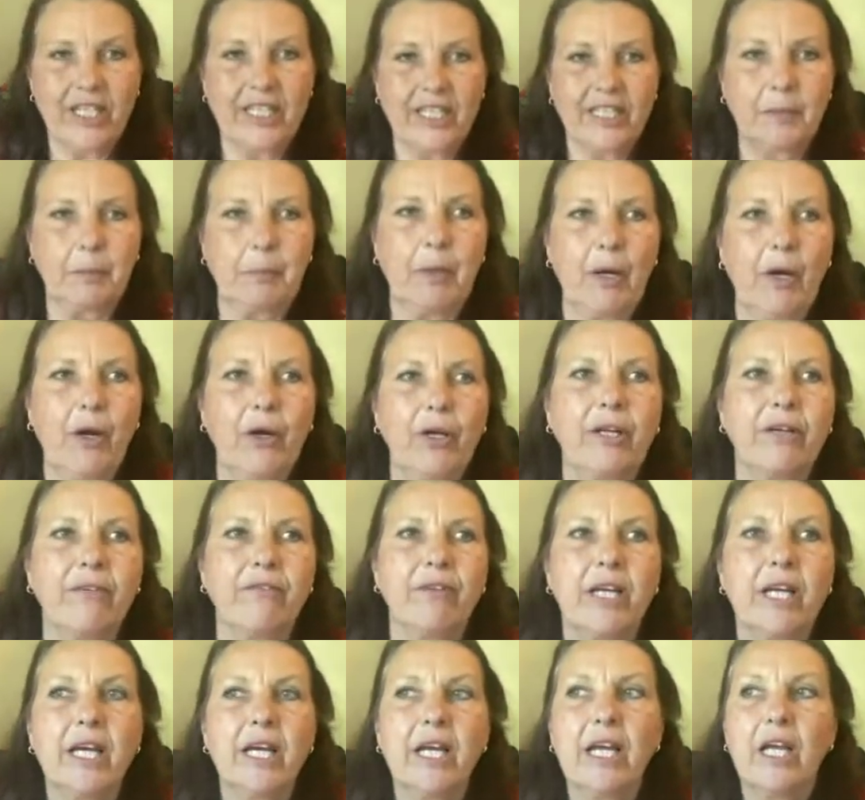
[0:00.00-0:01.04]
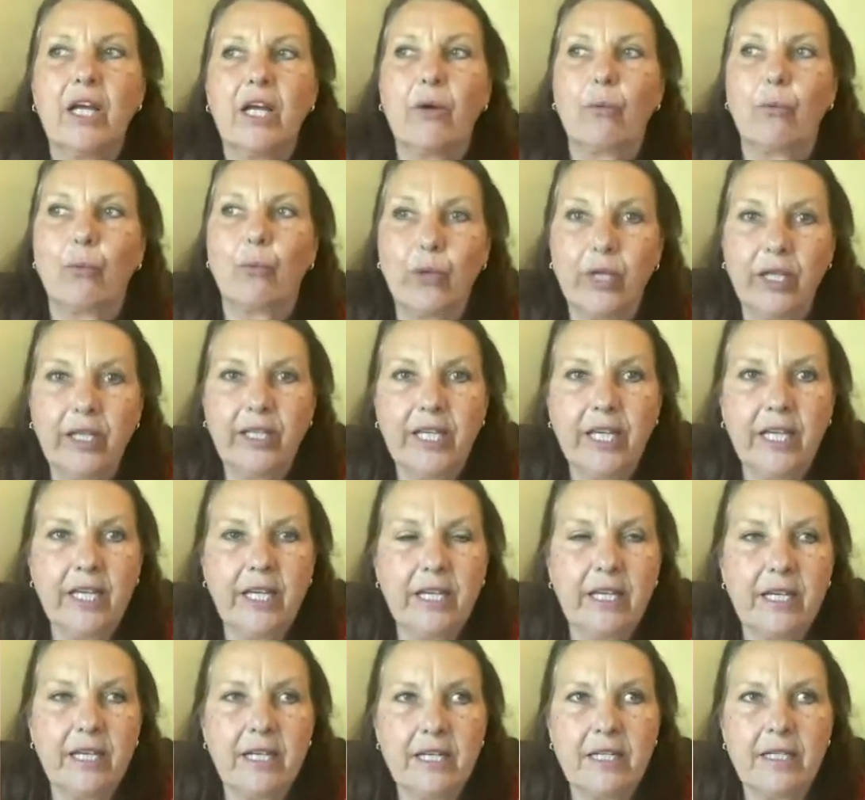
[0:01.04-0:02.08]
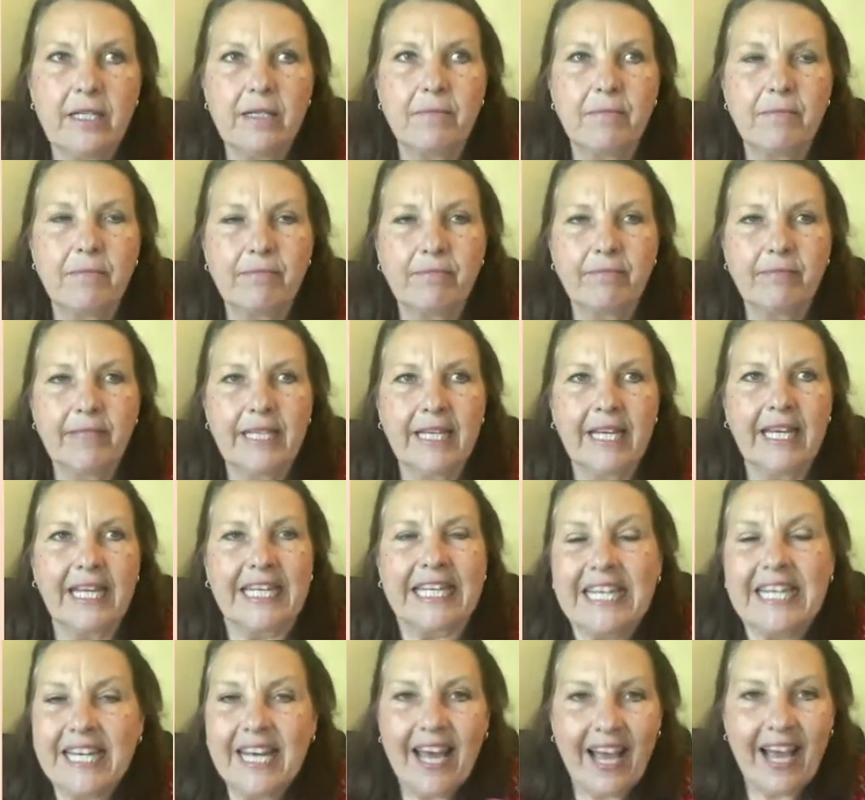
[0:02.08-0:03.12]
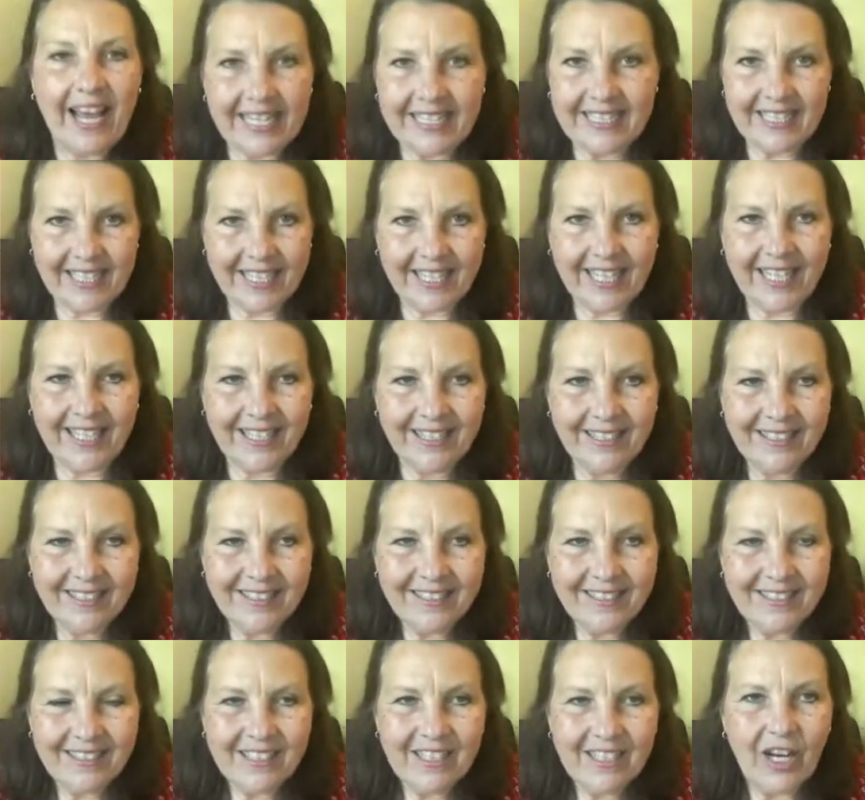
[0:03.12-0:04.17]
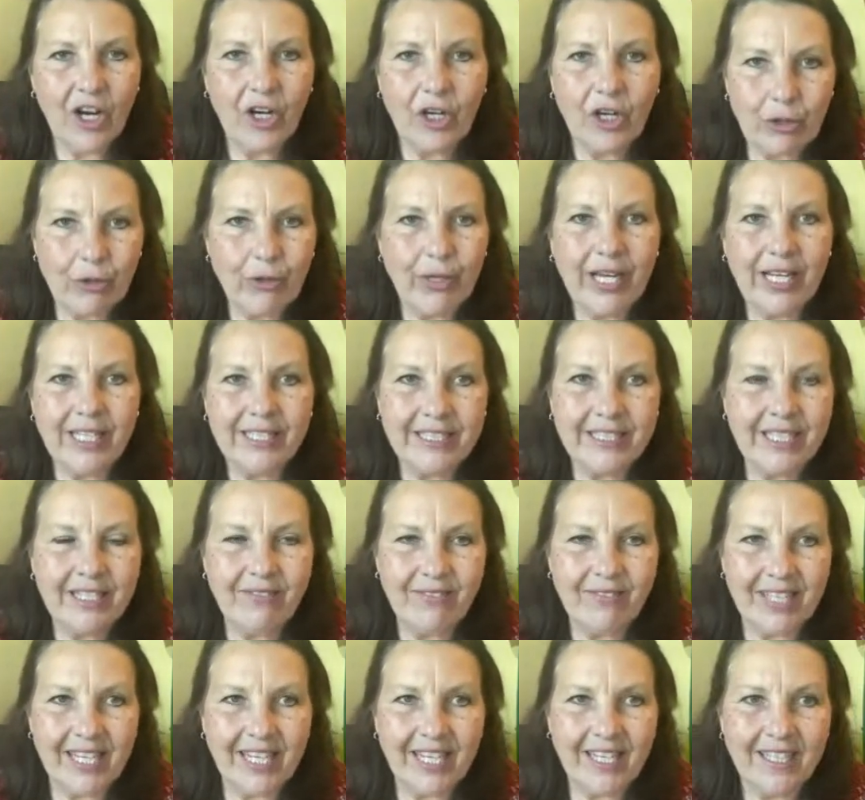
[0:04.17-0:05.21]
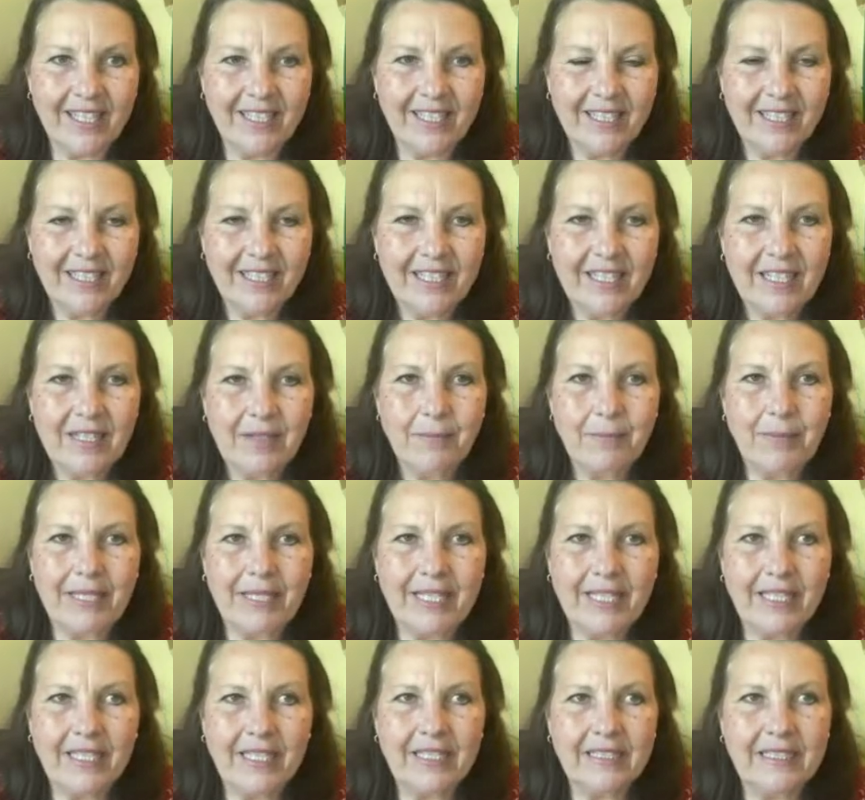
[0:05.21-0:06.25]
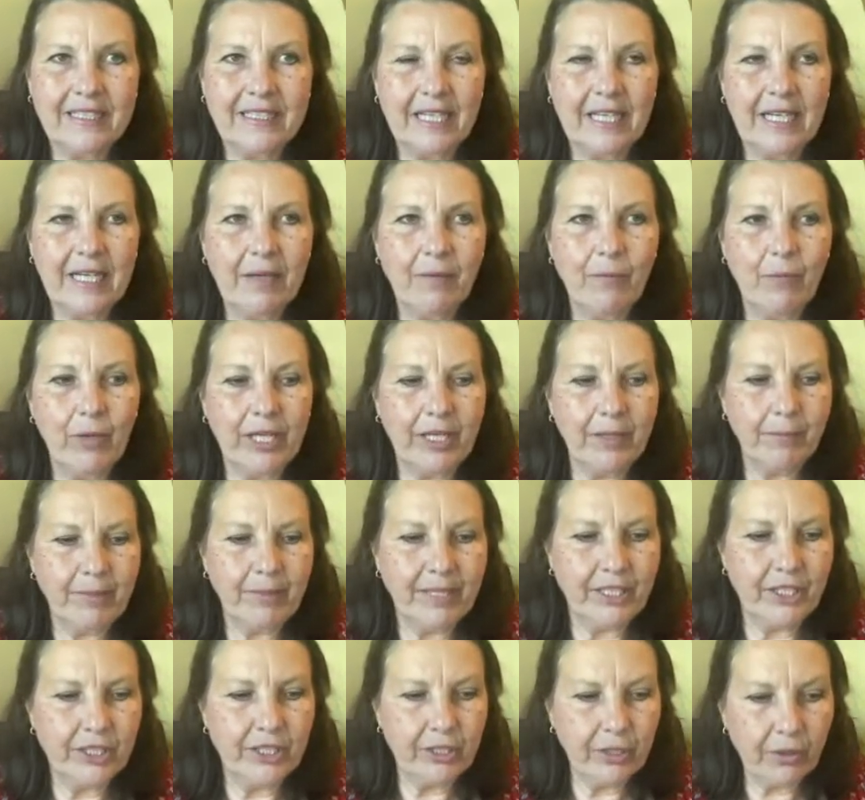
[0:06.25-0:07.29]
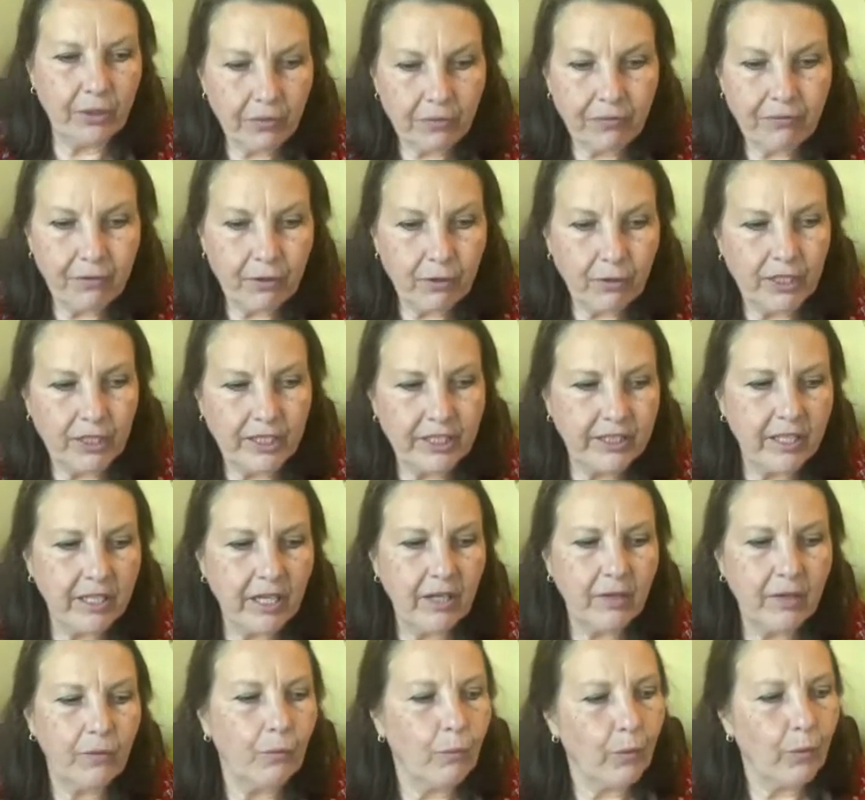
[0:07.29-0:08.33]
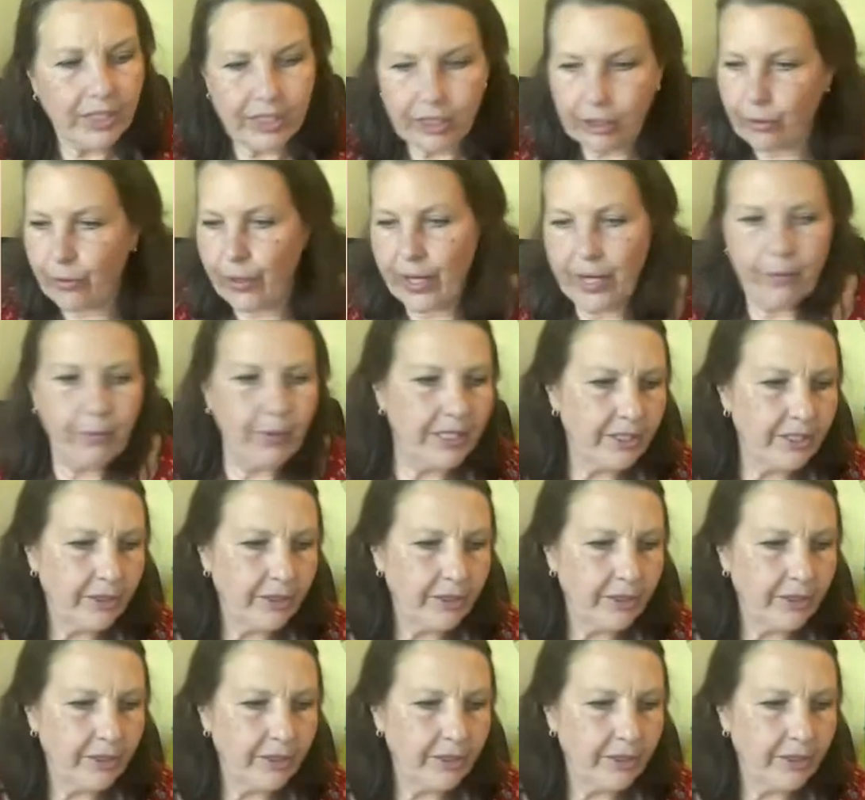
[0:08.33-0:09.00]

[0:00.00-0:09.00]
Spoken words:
It's part of really igniting our creativity because we can be so focused on what to create